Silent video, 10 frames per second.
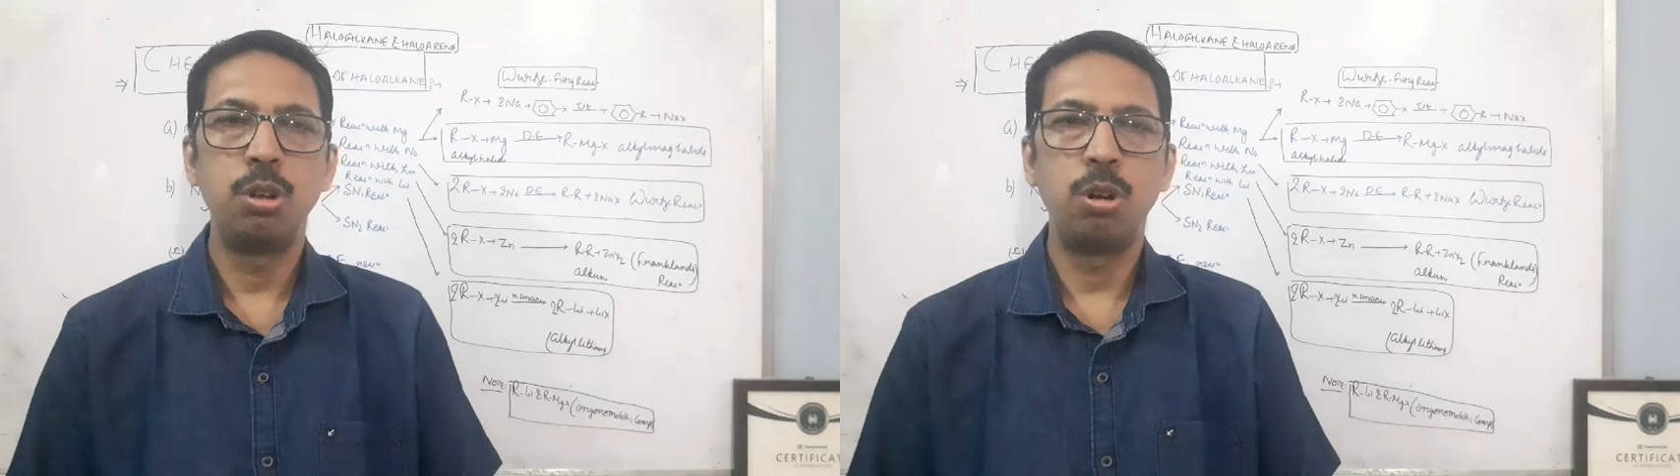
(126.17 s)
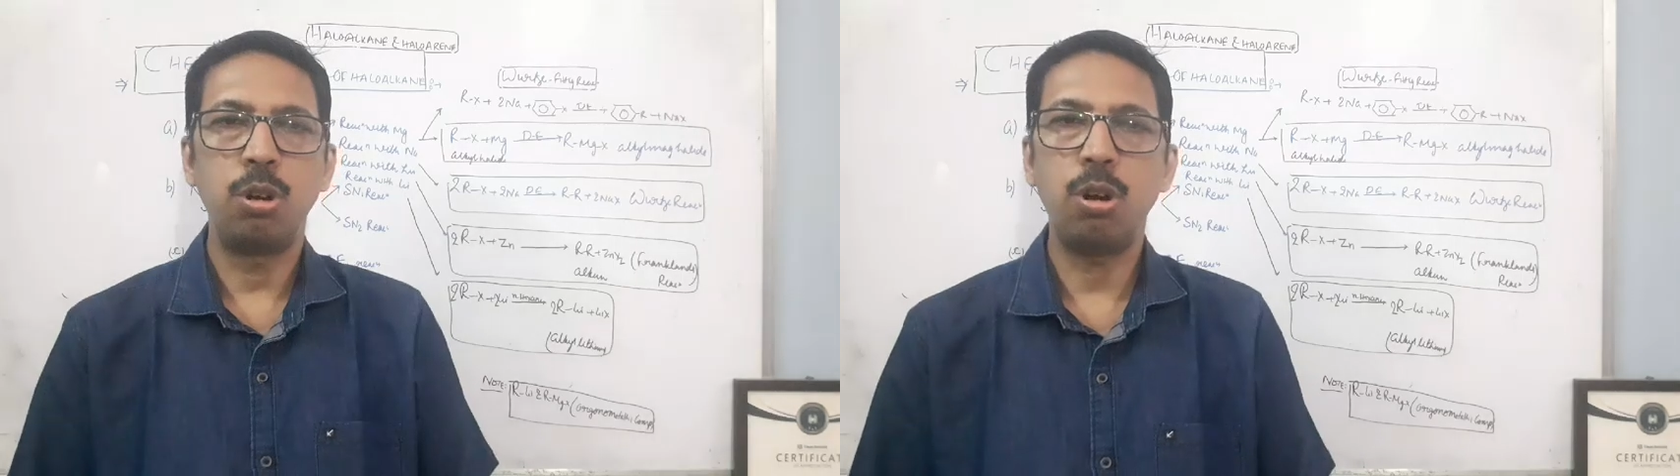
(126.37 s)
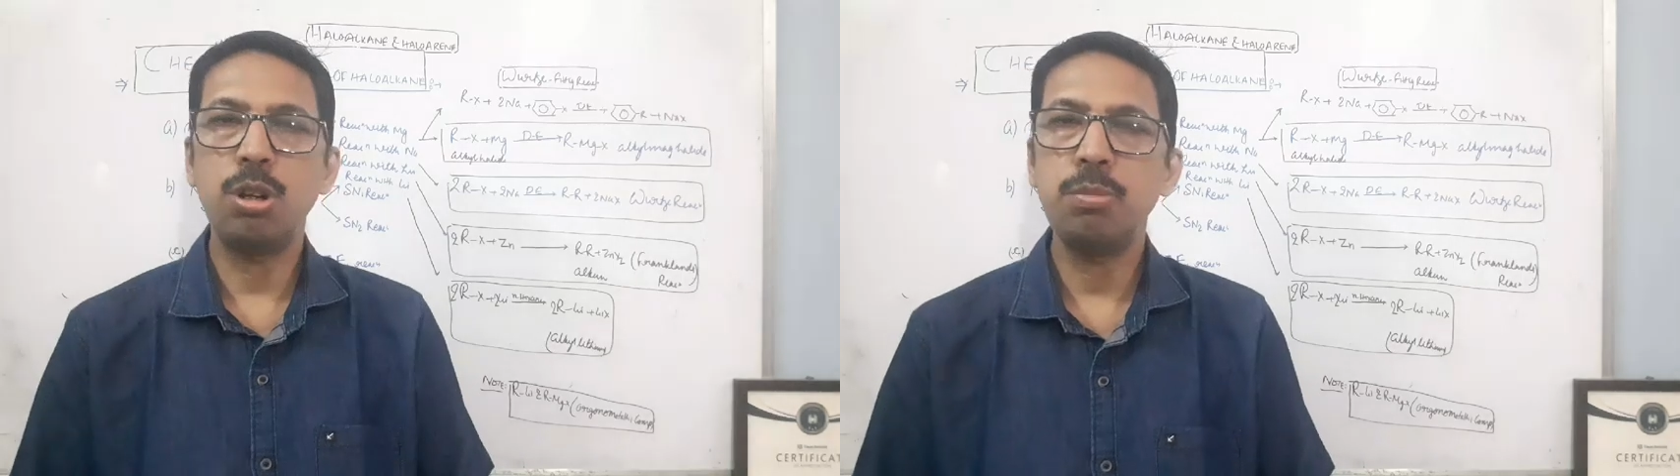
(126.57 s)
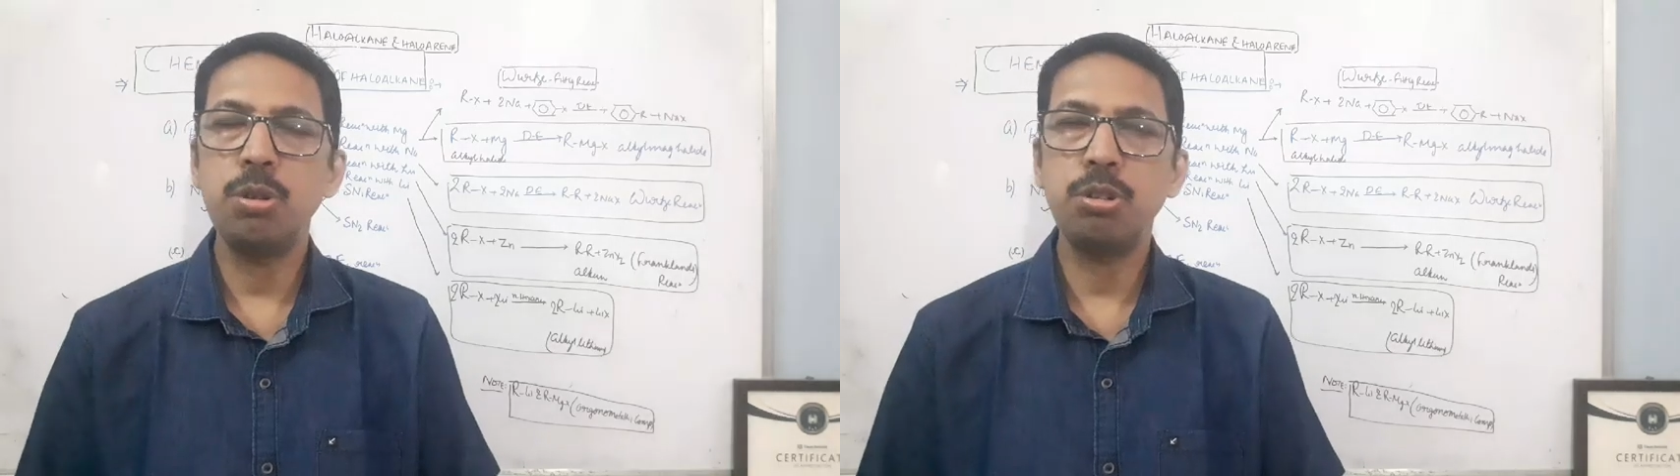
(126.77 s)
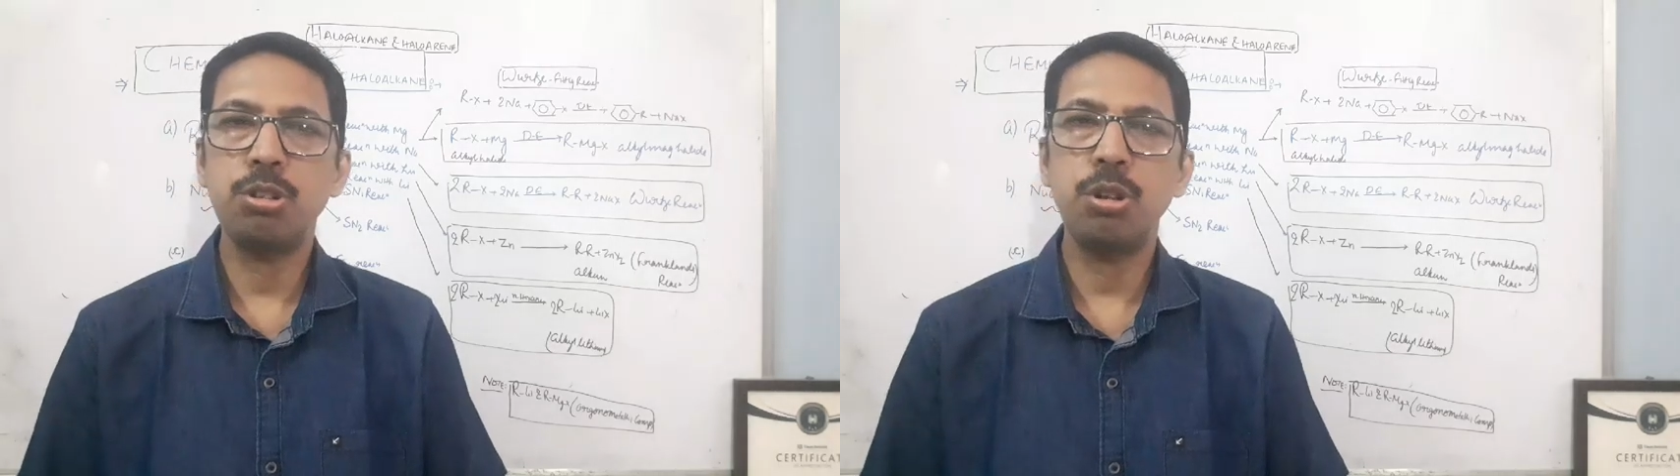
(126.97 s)

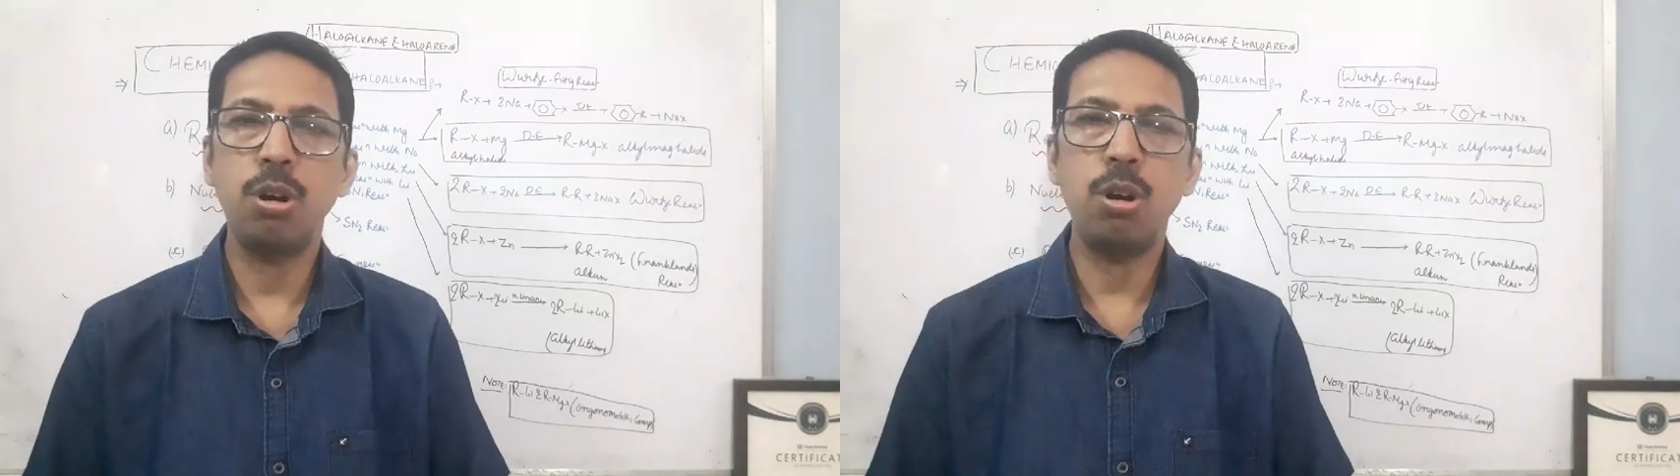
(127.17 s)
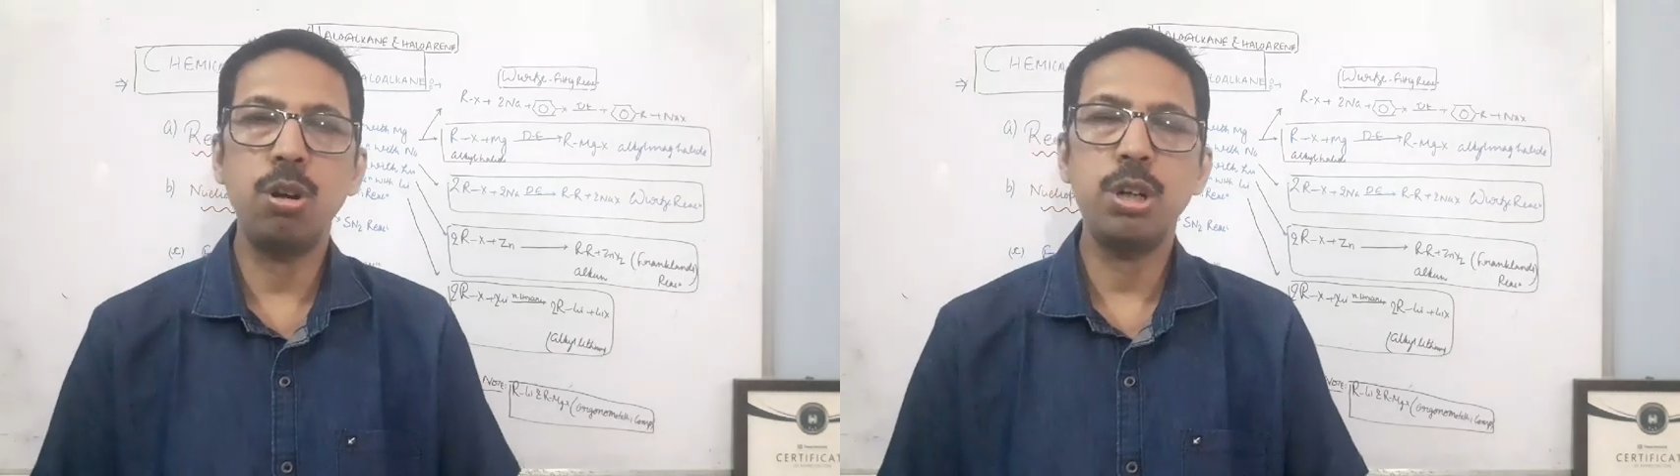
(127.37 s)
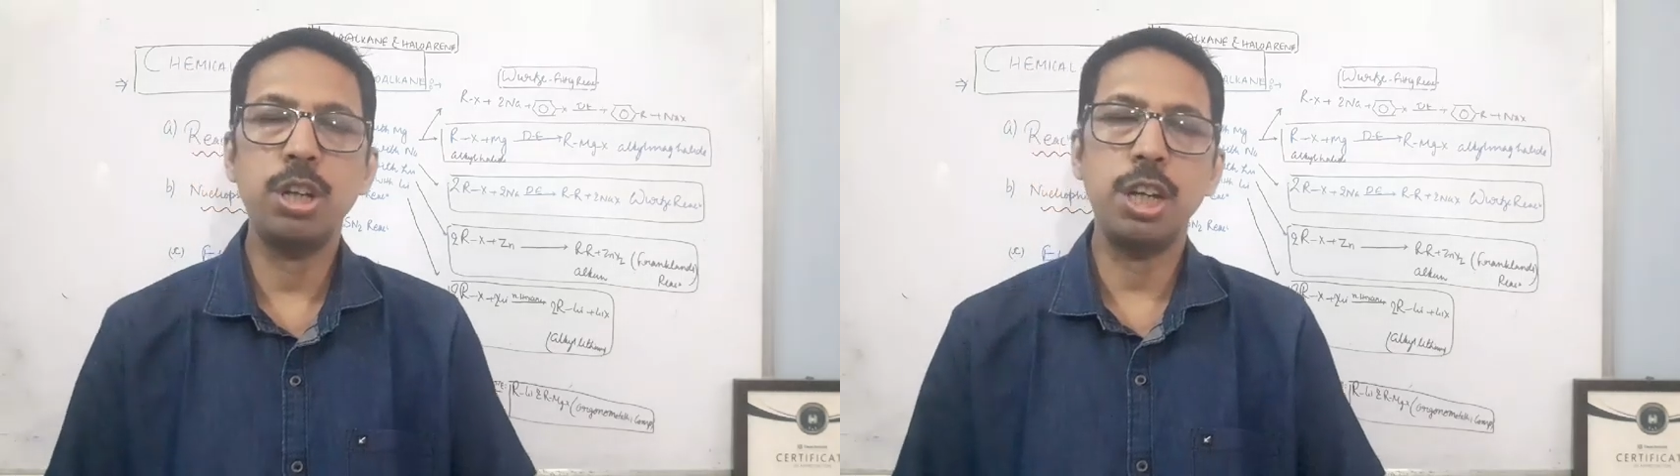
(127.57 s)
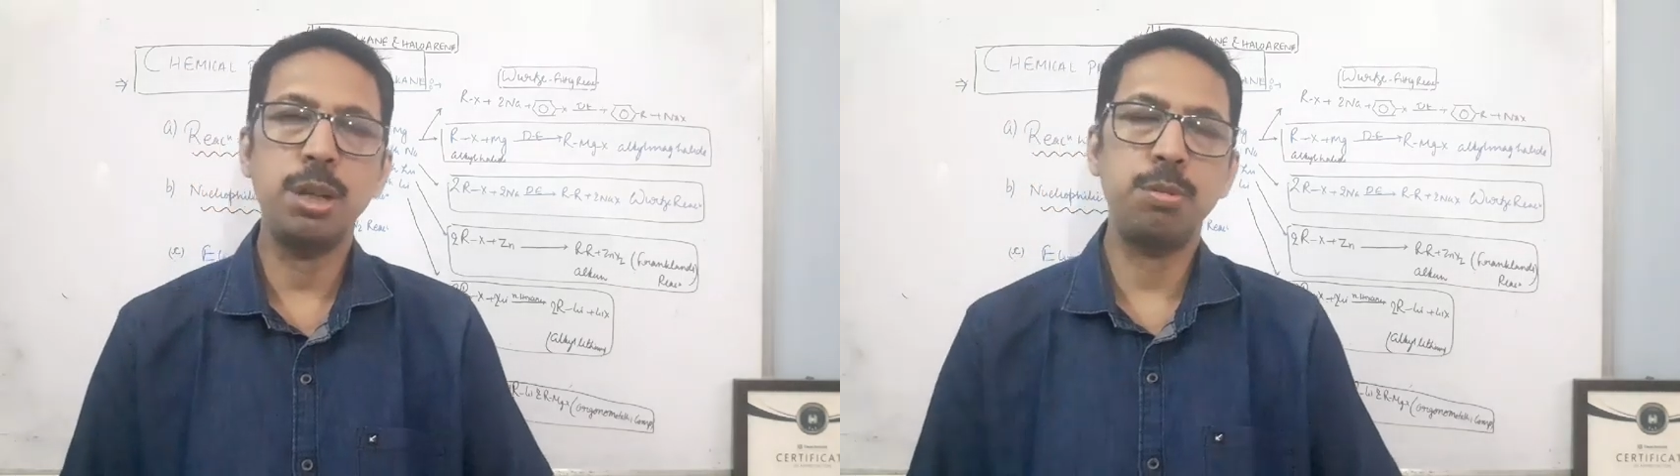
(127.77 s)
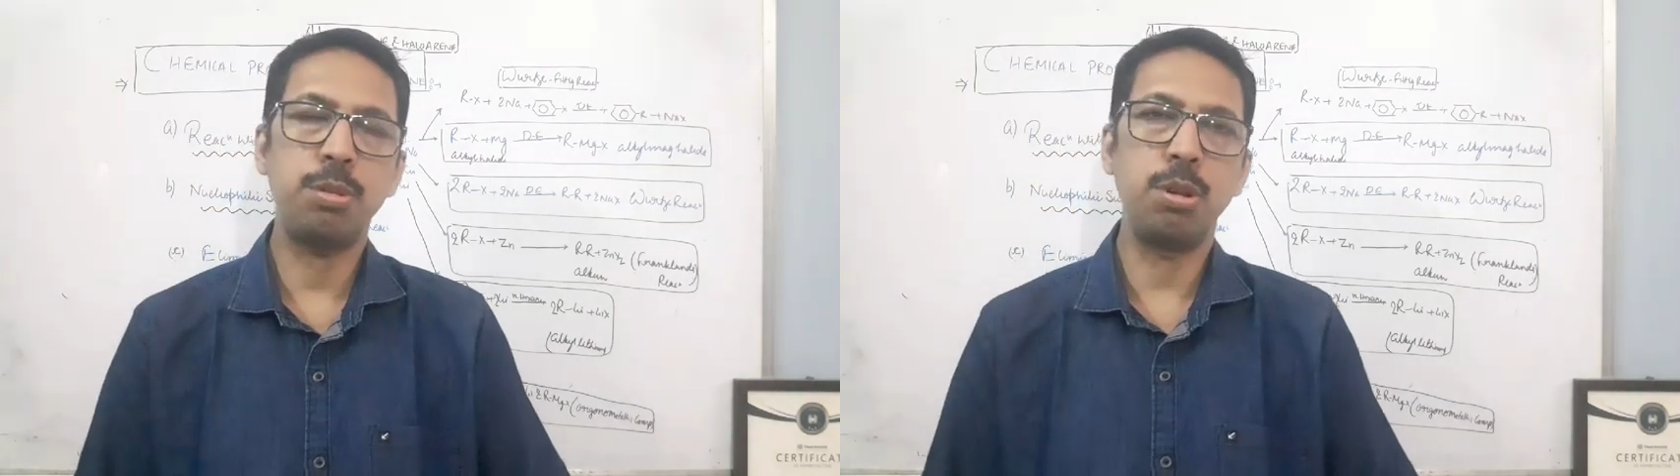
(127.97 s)
almost all
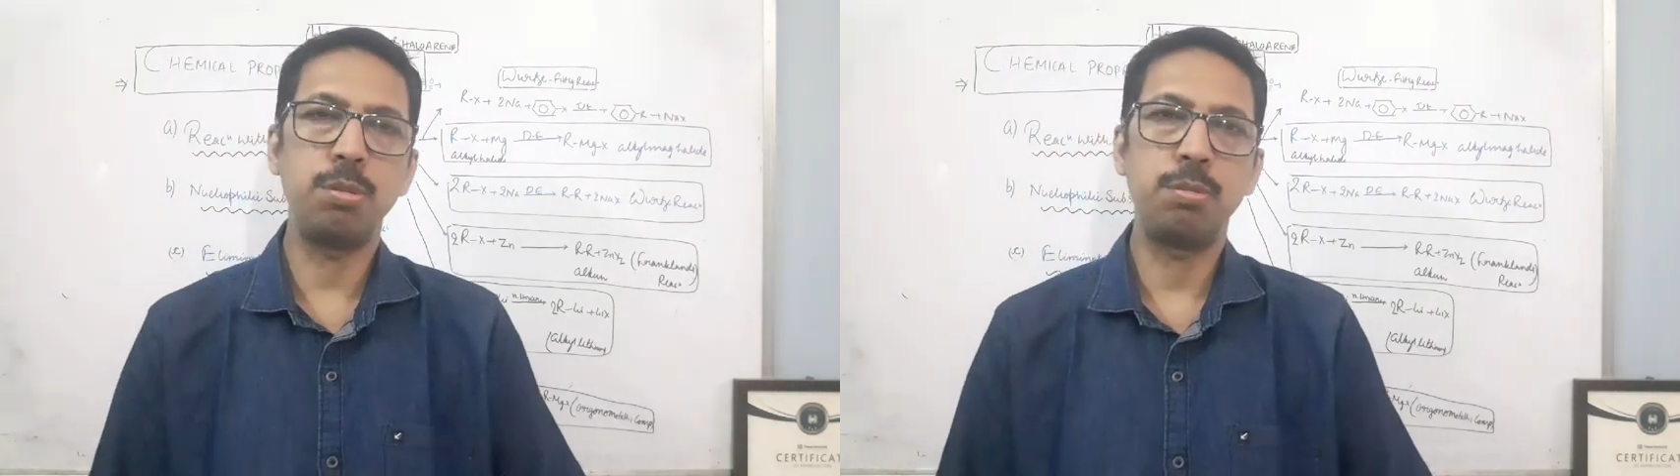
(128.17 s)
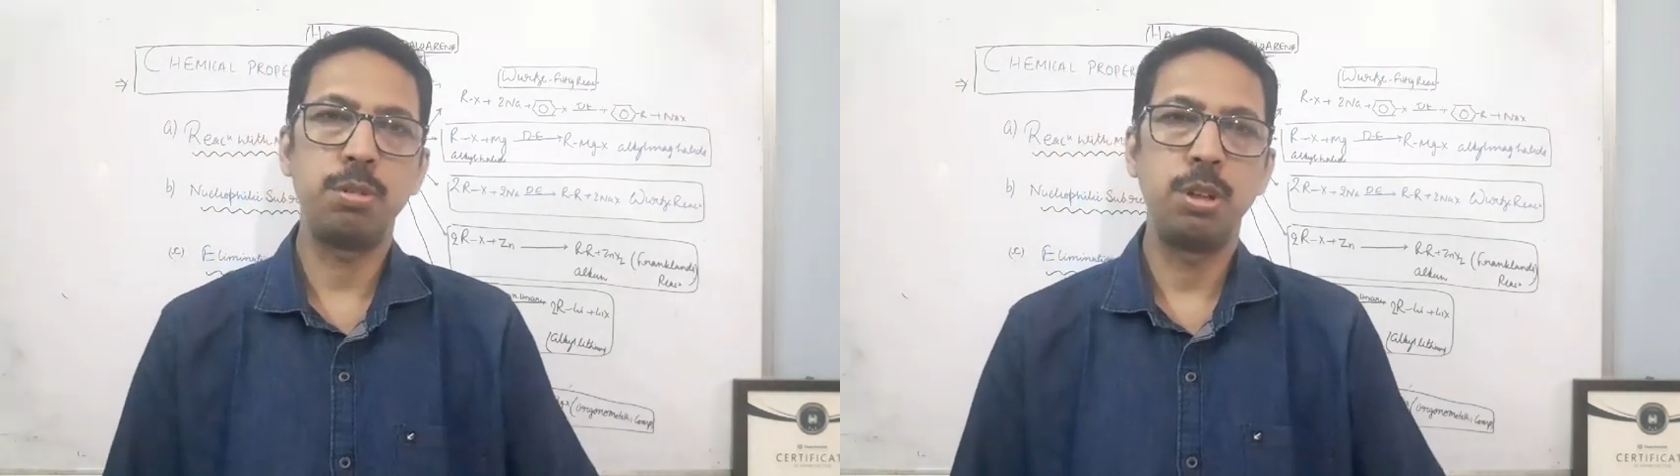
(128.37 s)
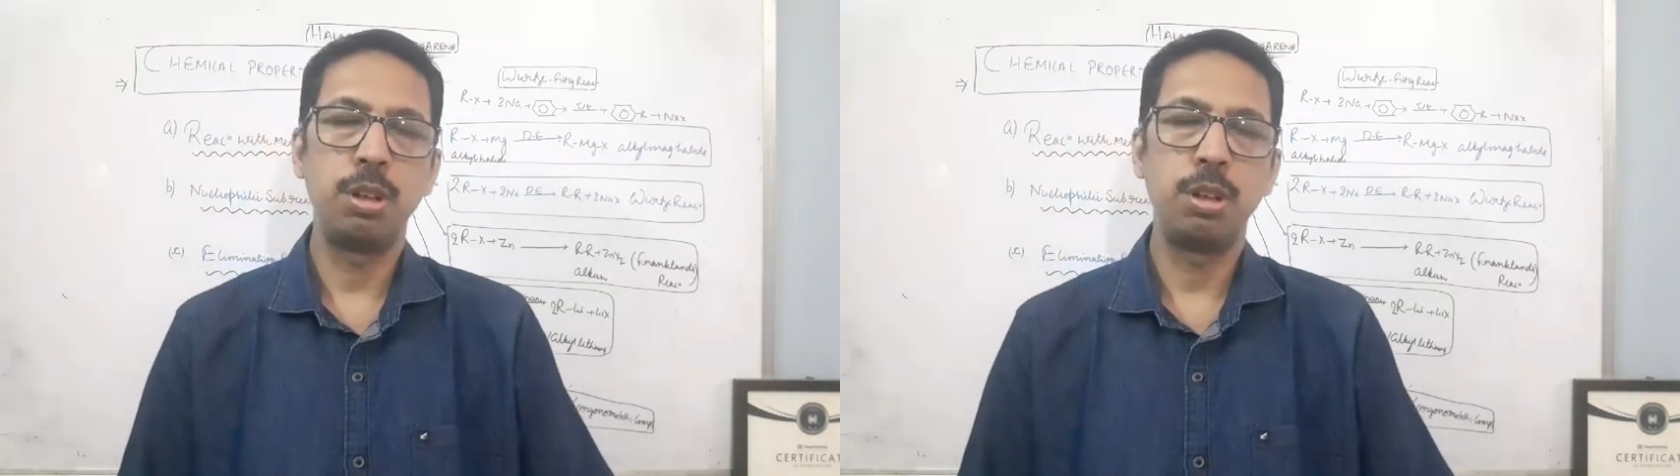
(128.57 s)
types of